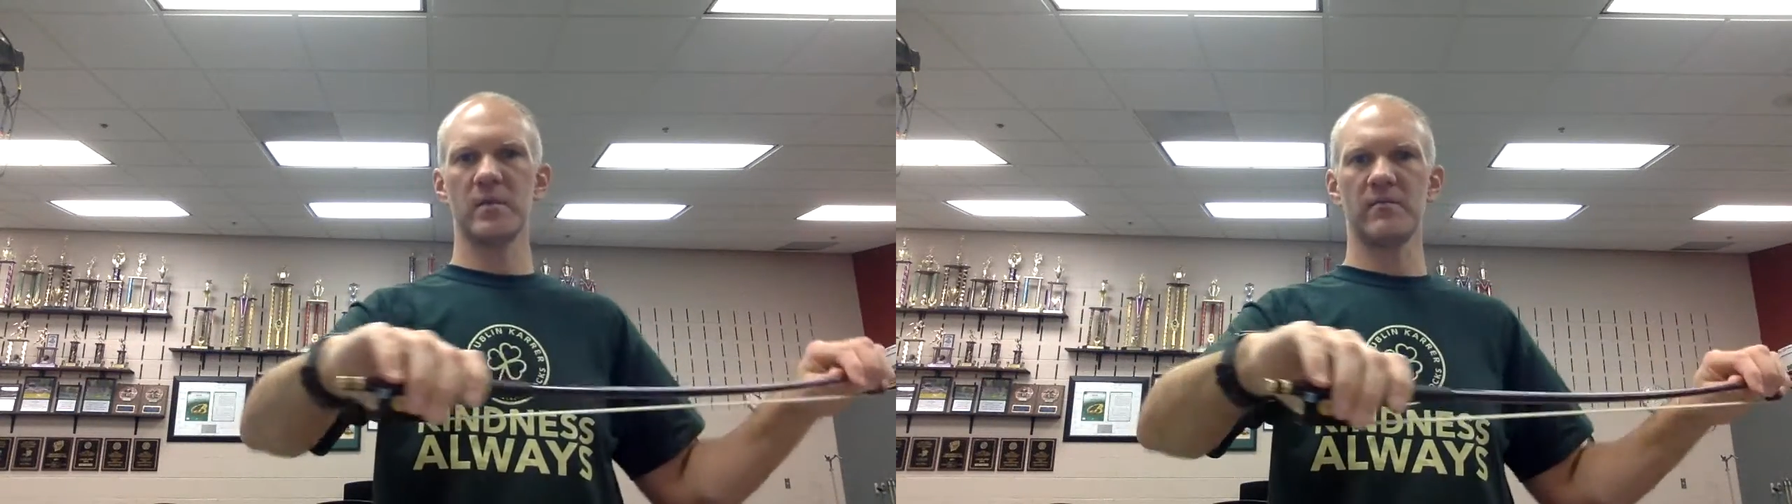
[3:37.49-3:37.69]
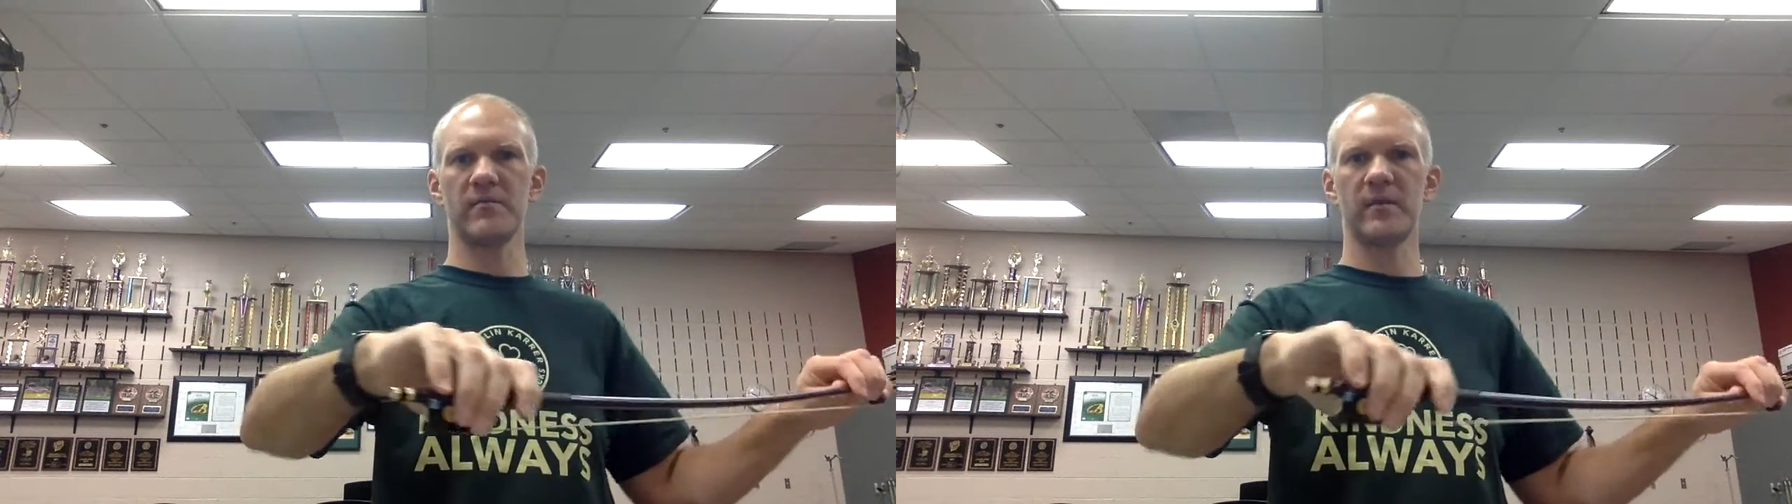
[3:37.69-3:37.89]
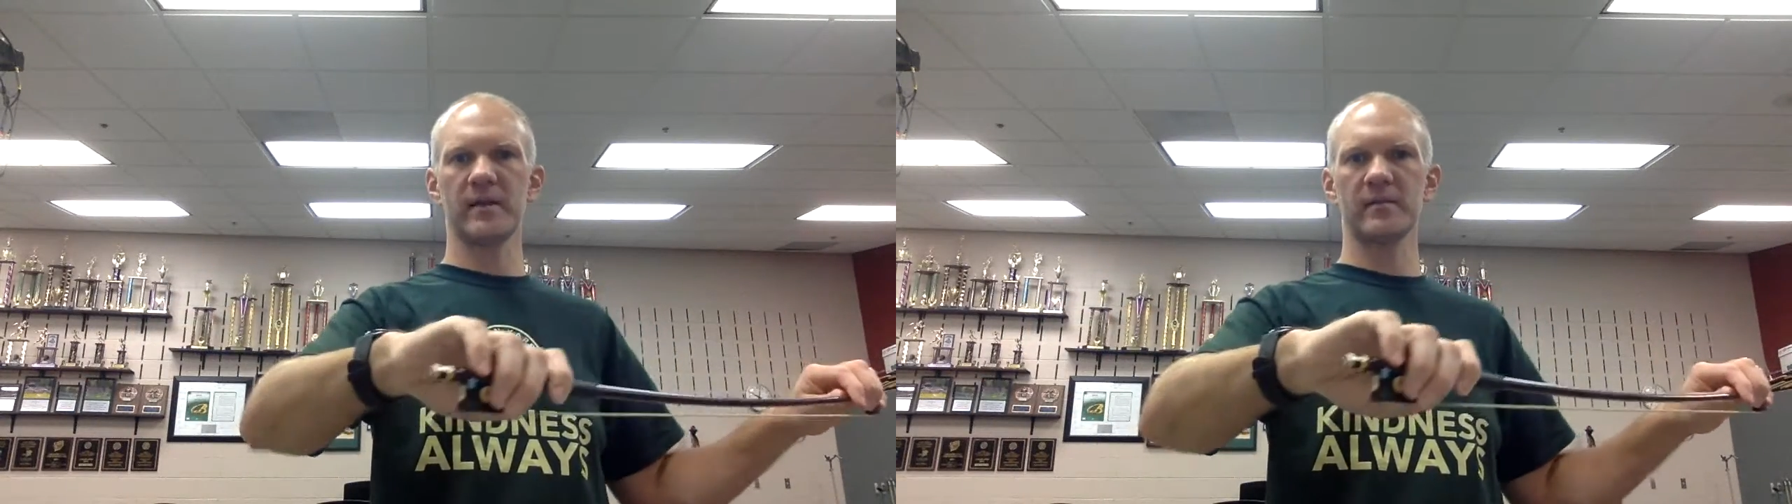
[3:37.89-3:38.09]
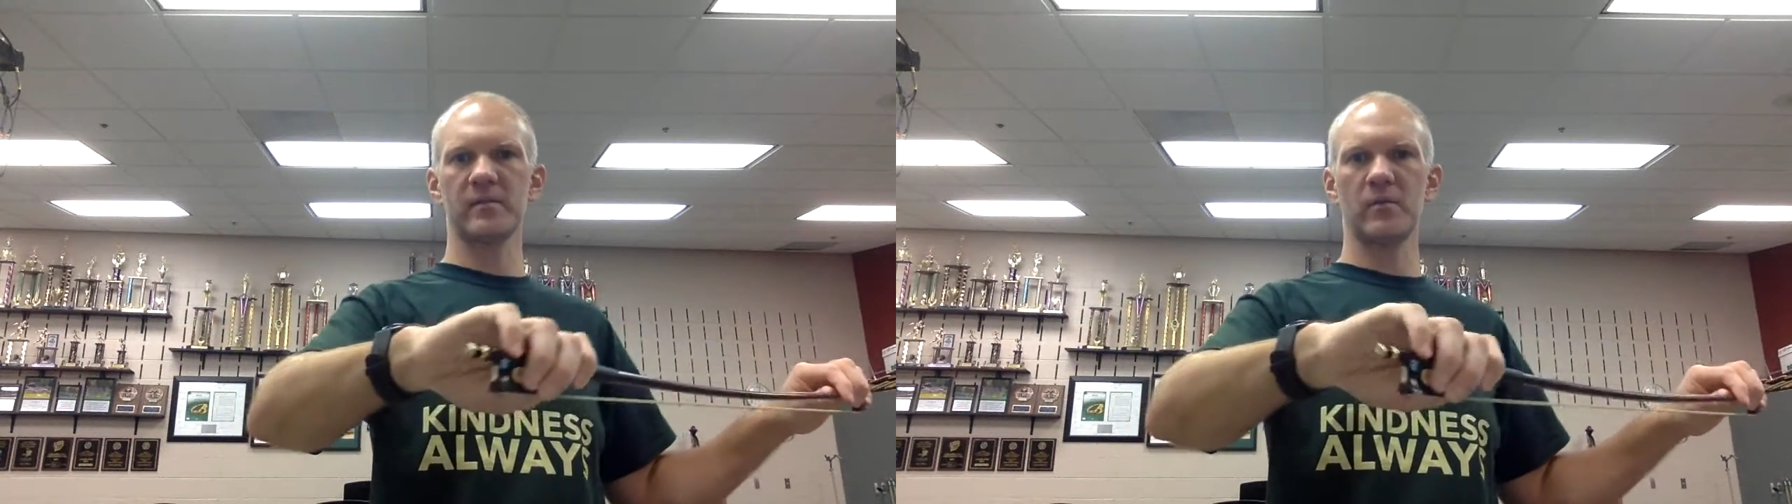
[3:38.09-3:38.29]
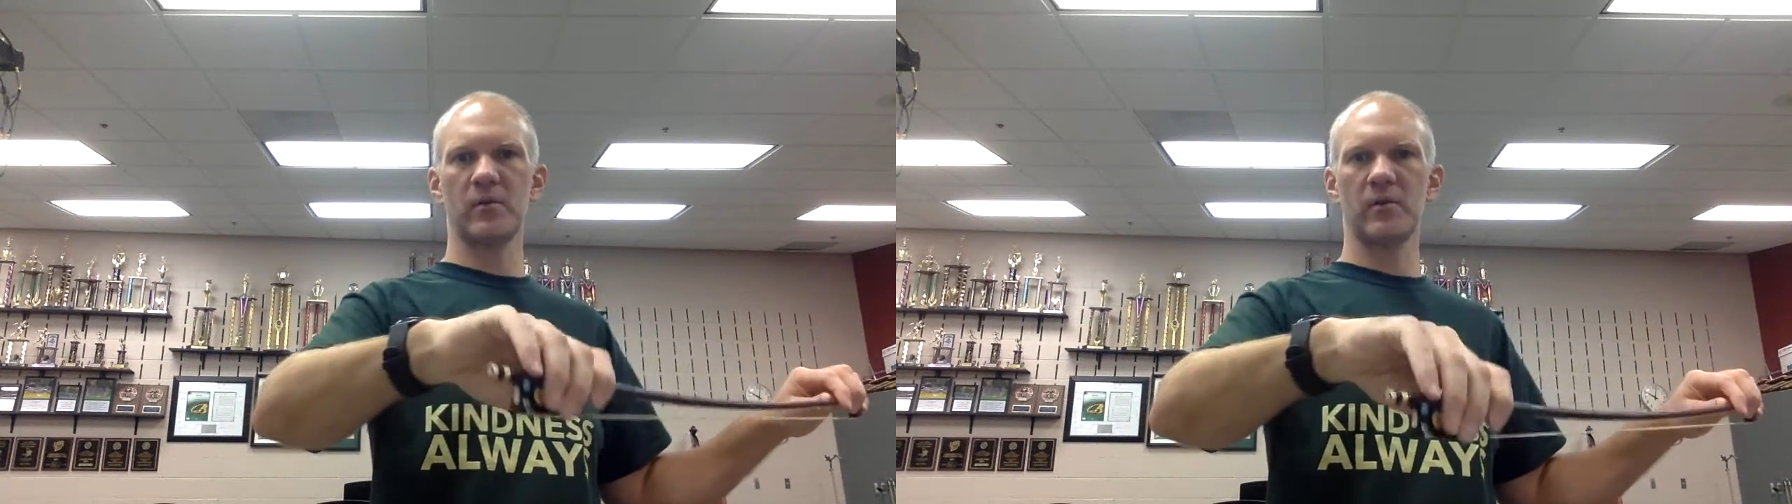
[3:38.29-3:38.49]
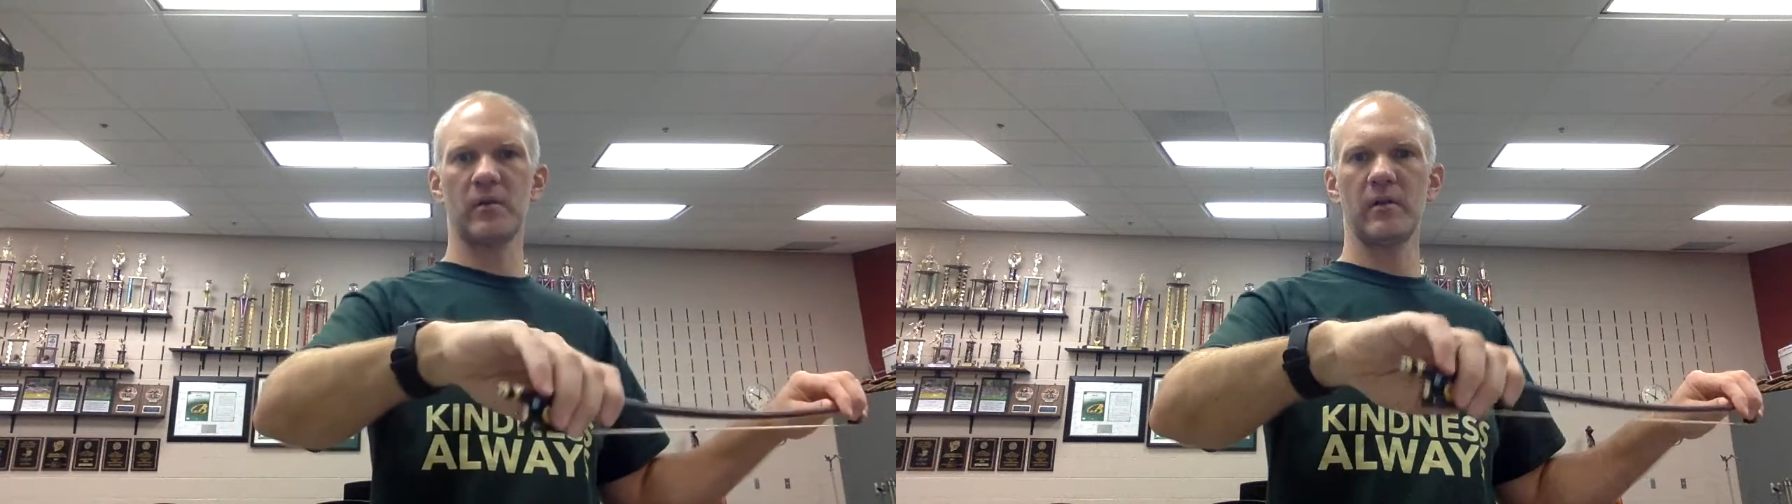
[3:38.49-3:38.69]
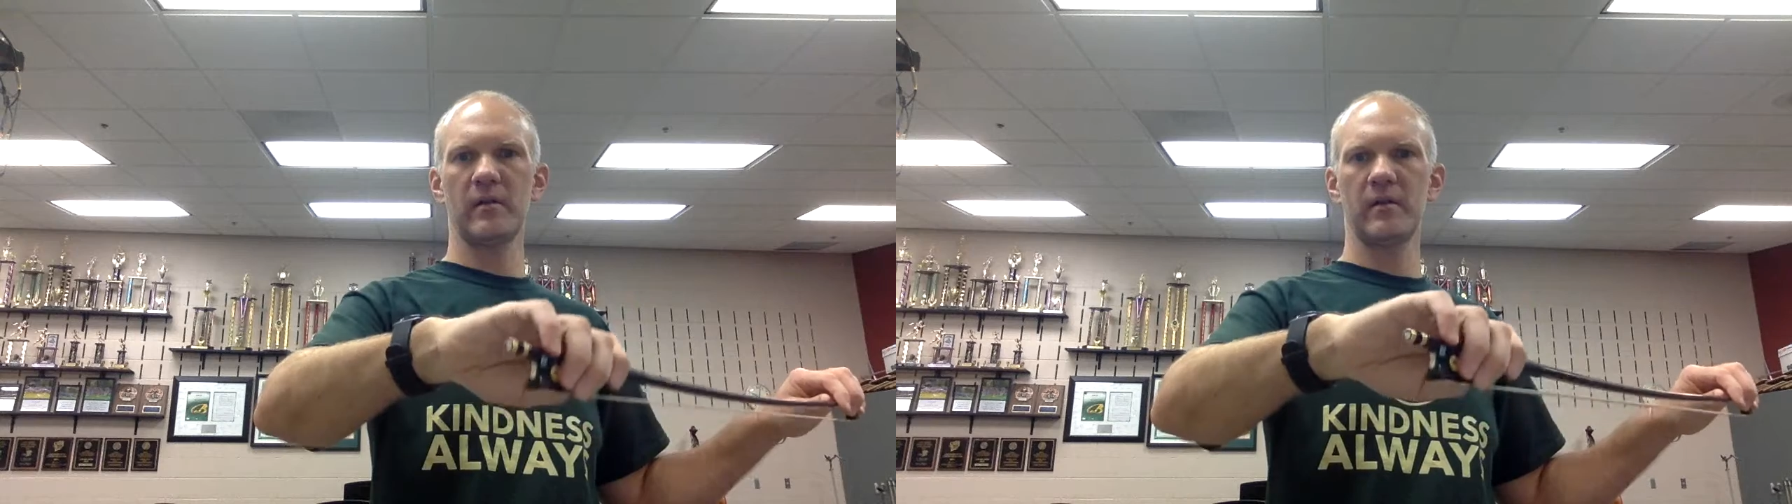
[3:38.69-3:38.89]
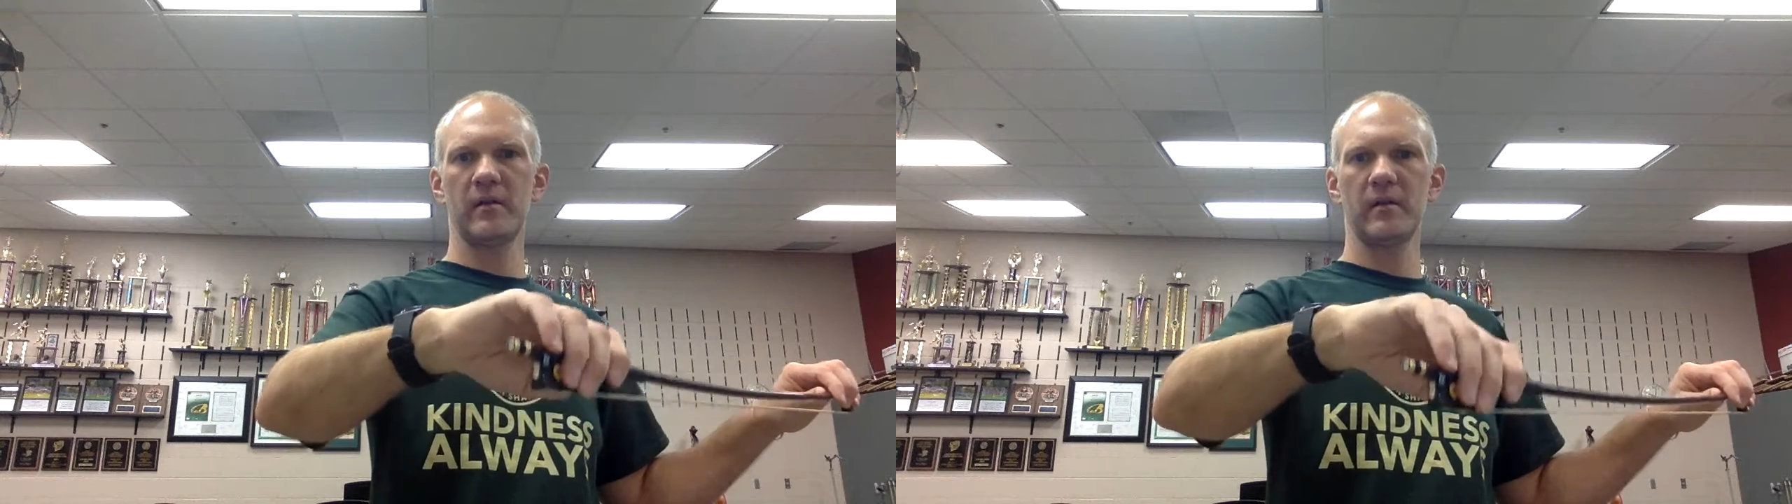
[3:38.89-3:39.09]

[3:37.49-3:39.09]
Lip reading: to be flexible